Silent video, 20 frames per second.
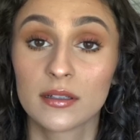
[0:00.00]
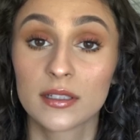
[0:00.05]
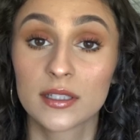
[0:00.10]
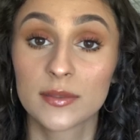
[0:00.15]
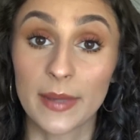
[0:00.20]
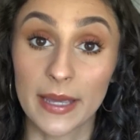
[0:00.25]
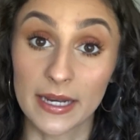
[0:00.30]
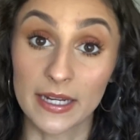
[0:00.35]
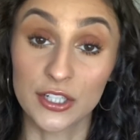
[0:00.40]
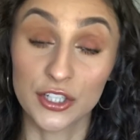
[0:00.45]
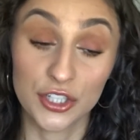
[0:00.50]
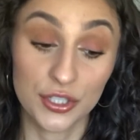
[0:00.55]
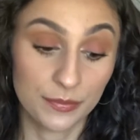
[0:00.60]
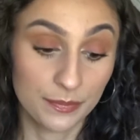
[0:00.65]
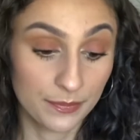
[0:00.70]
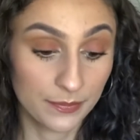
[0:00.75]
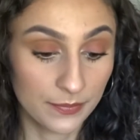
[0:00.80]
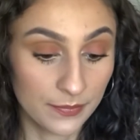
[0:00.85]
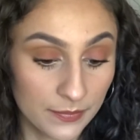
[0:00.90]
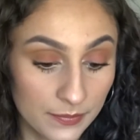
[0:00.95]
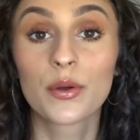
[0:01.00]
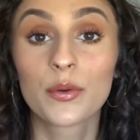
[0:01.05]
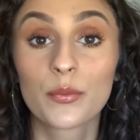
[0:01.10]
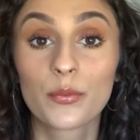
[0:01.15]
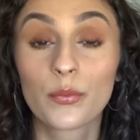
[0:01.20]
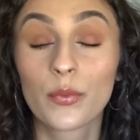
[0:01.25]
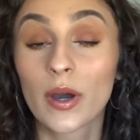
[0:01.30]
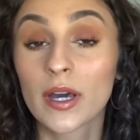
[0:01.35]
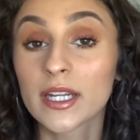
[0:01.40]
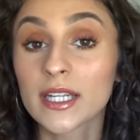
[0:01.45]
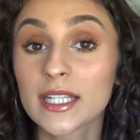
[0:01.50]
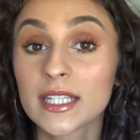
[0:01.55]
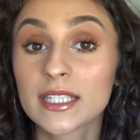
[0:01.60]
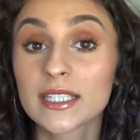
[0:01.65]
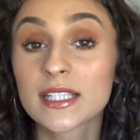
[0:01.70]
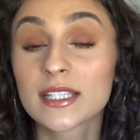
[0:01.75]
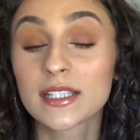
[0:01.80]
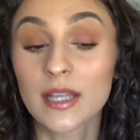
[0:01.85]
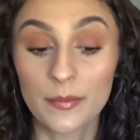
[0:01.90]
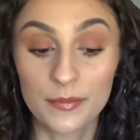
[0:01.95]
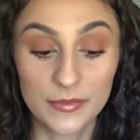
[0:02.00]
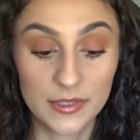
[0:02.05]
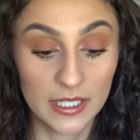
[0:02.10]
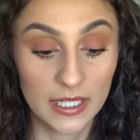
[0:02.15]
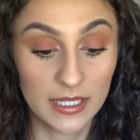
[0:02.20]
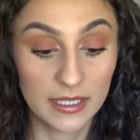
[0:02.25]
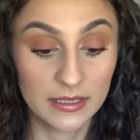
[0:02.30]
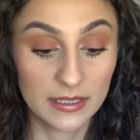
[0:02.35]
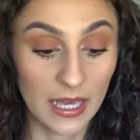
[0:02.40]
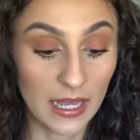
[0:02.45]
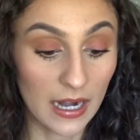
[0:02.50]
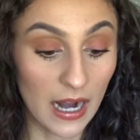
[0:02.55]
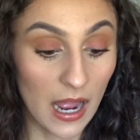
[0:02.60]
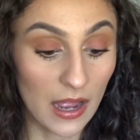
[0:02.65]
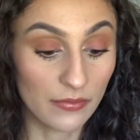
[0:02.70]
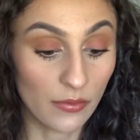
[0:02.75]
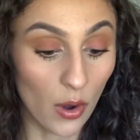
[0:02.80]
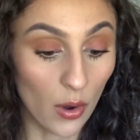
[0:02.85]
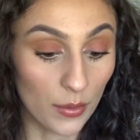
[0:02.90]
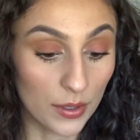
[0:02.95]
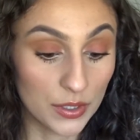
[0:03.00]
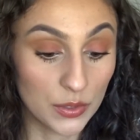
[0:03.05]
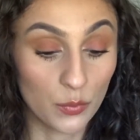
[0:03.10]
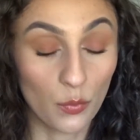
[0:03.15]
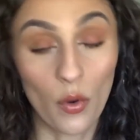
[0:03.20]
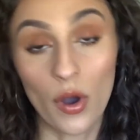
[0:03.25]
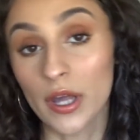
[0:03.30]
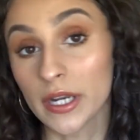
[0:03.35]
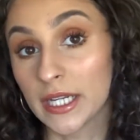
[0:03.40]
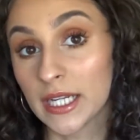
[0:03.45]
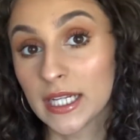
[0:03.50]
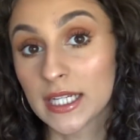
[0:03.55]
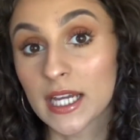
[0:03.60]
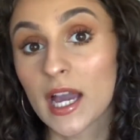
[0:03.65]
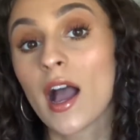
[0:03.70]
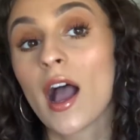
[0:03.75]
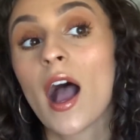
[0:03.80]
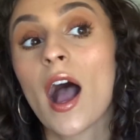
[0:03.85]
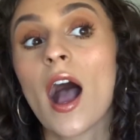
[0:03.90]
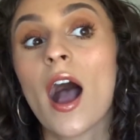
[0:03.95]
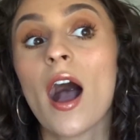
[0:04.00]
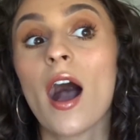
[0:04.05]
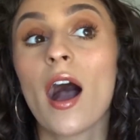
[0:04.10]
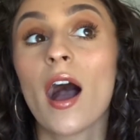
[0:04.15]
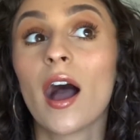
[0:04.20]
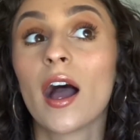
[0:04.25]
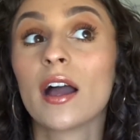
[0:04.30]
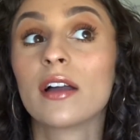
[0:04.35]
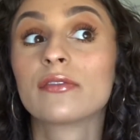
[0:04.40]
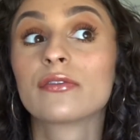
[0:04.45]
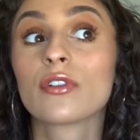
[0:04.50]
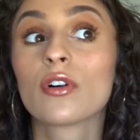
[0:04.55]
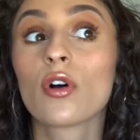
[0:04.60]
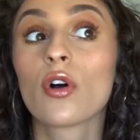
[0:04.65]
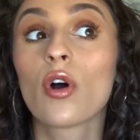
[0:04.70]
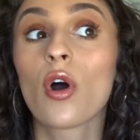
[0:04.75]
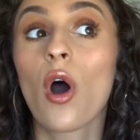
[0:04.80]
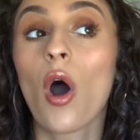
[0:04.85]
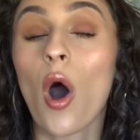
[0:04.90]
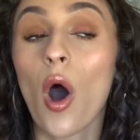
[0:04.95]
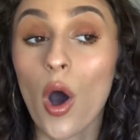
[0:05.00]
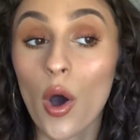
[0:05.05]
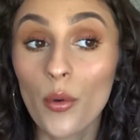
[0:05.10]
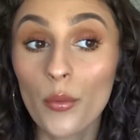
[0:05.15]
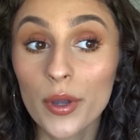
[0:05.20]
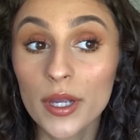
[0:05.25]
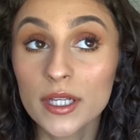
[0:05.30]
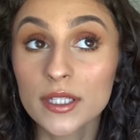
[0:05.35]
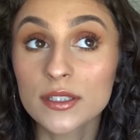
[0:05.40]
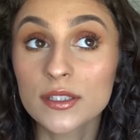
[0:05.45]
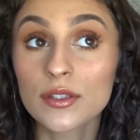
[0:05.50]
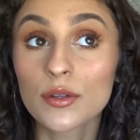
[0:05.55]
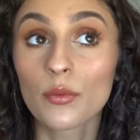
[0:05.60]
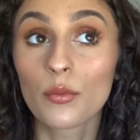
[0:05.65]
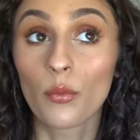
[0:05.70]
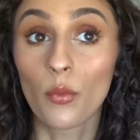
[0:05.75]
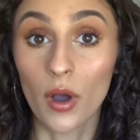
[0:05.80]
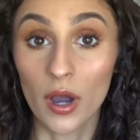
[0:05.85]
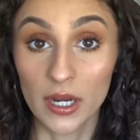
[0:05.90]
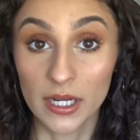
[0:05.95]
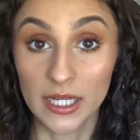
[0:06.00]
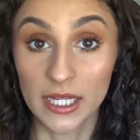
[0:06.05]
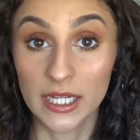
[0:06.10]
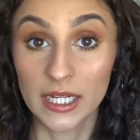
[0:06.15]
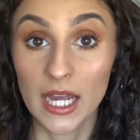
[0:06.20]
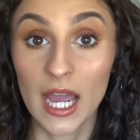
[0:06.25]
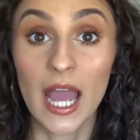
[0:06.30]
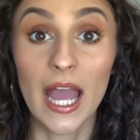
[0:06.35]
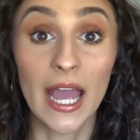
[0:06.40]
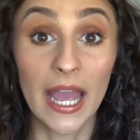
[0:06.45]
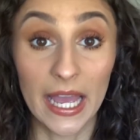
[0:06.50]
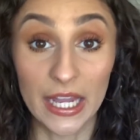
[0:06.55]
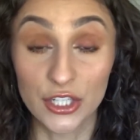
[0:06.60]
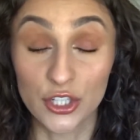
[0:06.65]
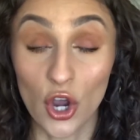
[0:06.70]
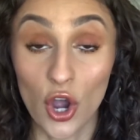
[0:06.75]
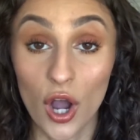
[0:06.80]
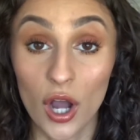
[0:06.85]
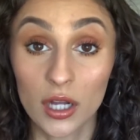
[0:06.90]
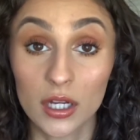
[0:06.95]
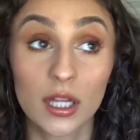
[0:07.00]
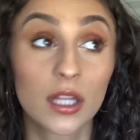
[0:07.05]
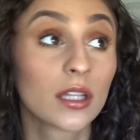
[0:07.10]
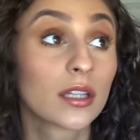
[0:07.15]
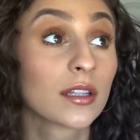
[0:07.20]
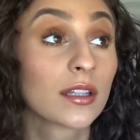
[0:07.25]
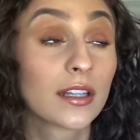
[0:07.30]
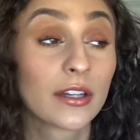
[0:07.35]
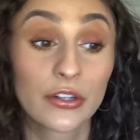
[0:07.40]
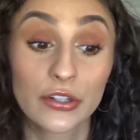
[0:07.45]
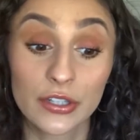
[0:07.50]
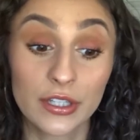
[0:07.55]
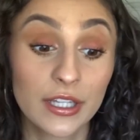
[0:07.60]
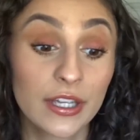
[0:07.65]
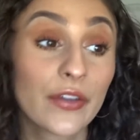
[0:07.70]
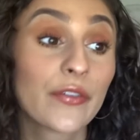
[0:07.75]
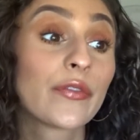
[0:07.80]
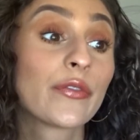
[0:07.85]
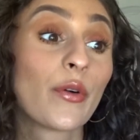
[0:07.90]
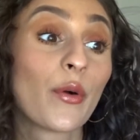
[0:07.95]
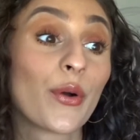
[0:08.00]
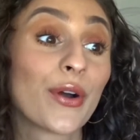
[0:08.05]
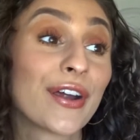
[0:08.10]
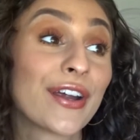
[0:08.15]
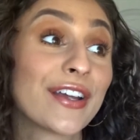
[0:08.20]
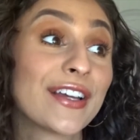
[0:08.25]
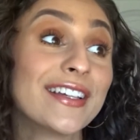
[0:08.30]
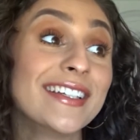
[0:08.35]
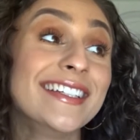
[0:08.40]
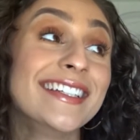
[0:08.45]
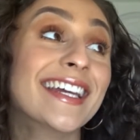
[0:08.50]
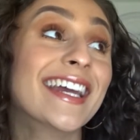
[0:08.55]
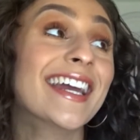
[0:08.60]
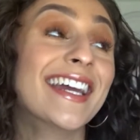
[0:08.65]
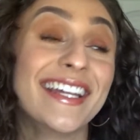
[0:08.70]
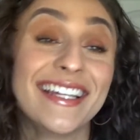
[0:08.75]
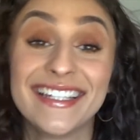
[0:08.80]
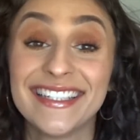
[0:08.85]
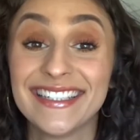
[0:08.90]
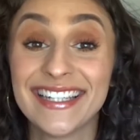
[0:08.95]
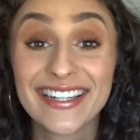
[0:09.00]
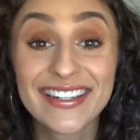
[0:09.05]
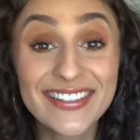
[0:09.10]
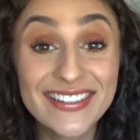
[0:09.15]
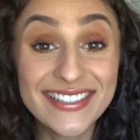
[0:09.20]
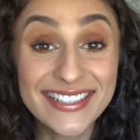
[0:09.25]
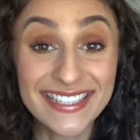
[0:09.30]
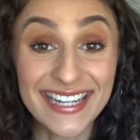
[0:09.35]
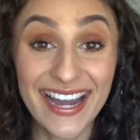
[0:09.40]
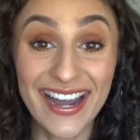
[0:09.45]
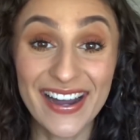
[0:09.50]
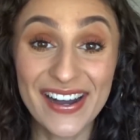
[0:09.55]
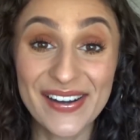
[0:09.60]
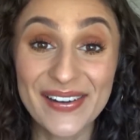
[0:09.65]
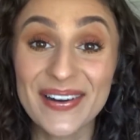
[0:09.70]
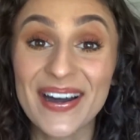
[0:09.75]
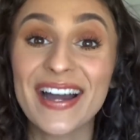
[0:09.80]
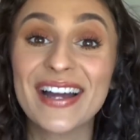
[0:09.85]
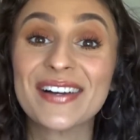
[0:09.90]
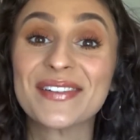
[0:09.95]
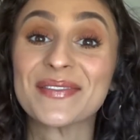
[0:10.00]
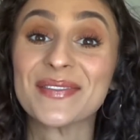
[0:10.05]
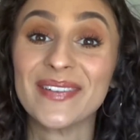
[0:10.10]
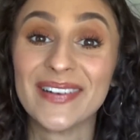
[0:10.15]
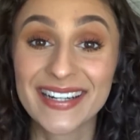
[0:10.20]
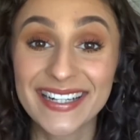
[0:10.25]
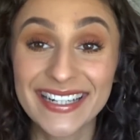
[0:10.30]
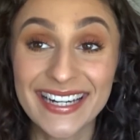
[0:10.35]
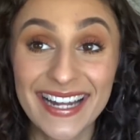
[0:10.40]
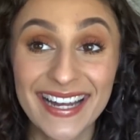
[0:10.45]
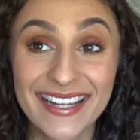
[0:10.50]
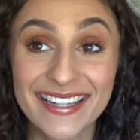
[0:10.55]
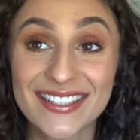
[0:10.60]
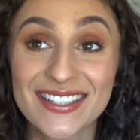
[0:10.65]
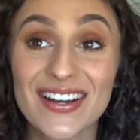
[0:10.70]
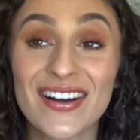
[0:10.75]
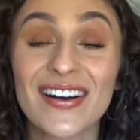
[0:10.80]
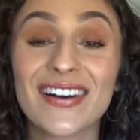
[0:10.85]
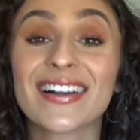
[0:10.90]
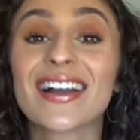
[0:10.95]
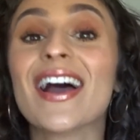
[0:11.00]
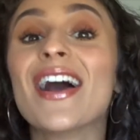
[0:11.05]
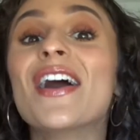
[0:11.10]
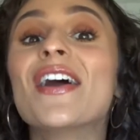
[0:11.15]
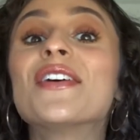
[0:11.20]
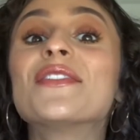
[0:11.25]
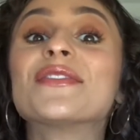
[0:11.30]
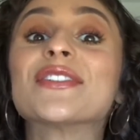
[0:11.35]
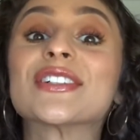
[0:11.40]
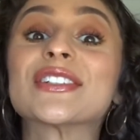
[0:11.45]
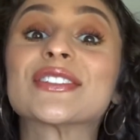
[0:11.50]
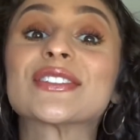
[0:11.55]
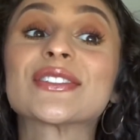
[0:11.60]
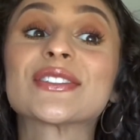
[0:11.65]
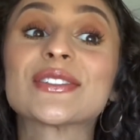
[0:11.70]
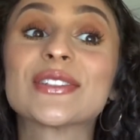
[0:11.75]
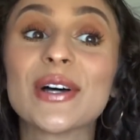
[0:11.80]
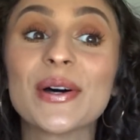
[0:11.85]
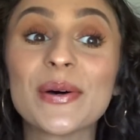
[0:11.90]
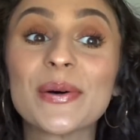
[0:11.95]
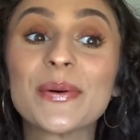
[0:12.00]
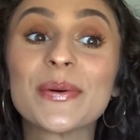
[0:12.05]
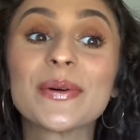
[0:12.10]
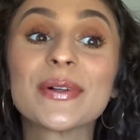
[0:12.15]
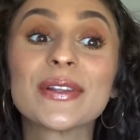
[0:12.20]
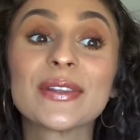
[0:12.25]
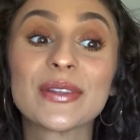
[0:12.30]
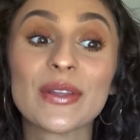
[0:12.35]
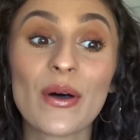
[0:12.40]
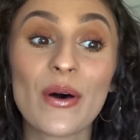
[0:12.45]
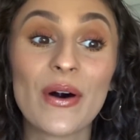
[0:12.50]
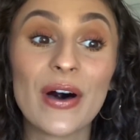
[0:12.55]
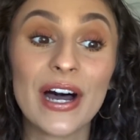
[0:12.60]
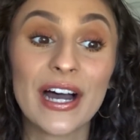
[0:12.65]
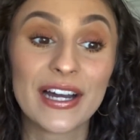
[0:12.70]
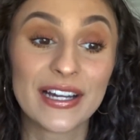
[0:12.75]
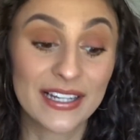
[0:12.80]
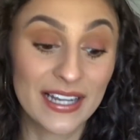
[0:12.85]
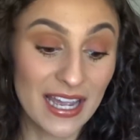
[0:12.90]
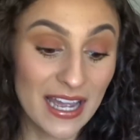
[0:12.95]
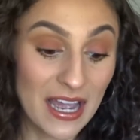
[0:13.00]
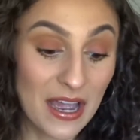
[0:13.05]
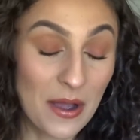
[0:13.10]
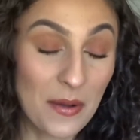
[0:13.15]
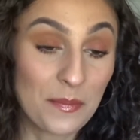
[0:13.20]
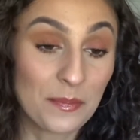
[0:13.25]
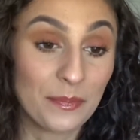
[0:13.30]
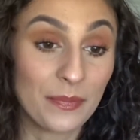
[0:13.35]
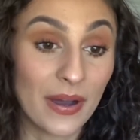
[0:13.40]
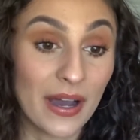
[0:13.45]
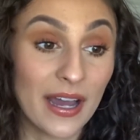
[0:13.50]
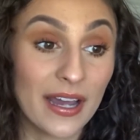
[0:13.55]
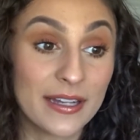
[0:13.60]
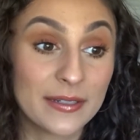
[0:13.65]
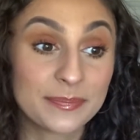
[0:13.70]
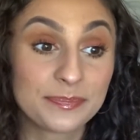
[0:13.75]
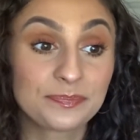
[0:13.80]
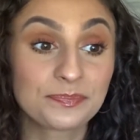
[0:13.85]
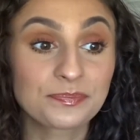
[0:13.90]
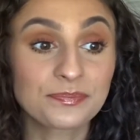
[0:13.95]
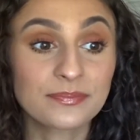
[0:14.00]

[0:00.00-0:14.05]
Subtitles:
Spanish. What is something that I've always wanted? I've always wanted a hedgehog. Literally for years now, I have wanted a hedgehog for so long, but